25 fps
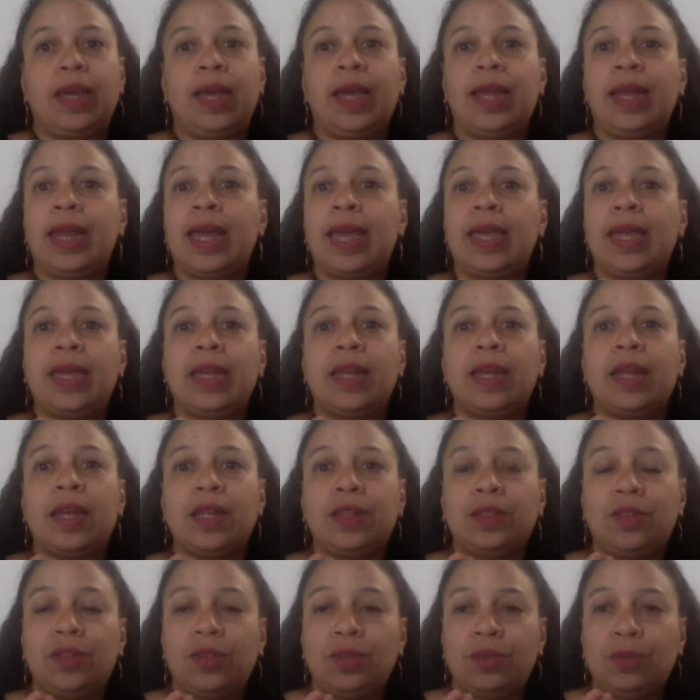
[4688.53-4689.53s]
and I
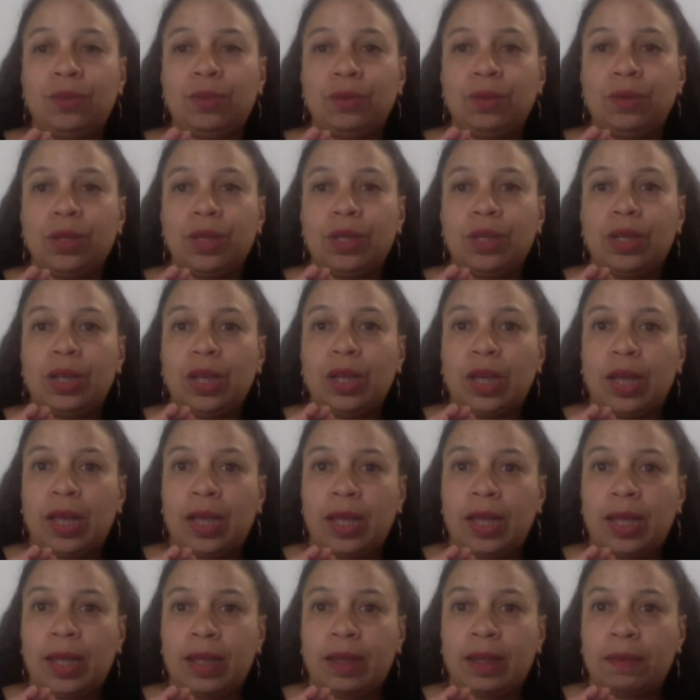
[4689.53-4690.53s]
cannot do
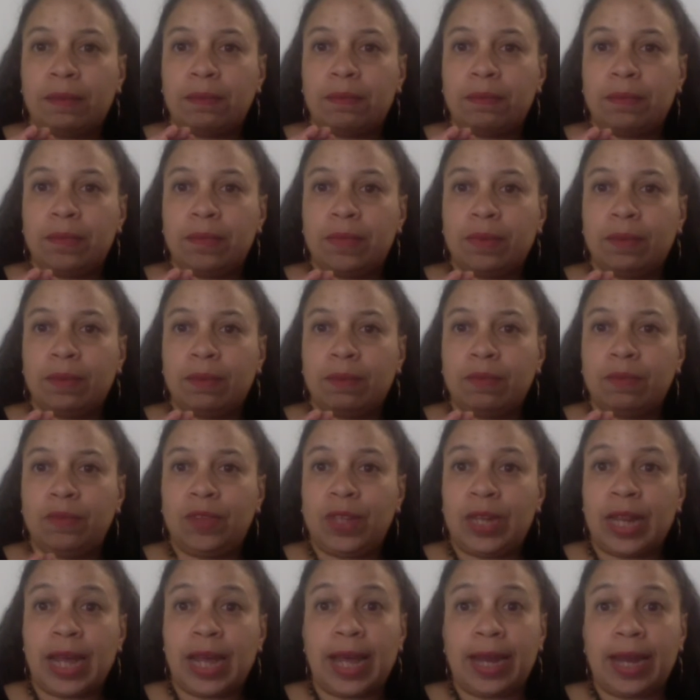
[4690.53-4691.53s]

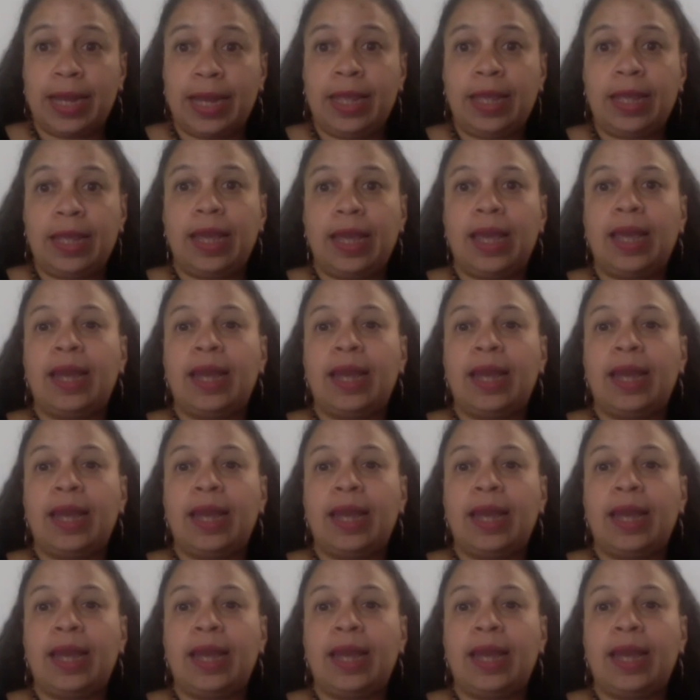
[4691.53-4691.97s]
Vidari,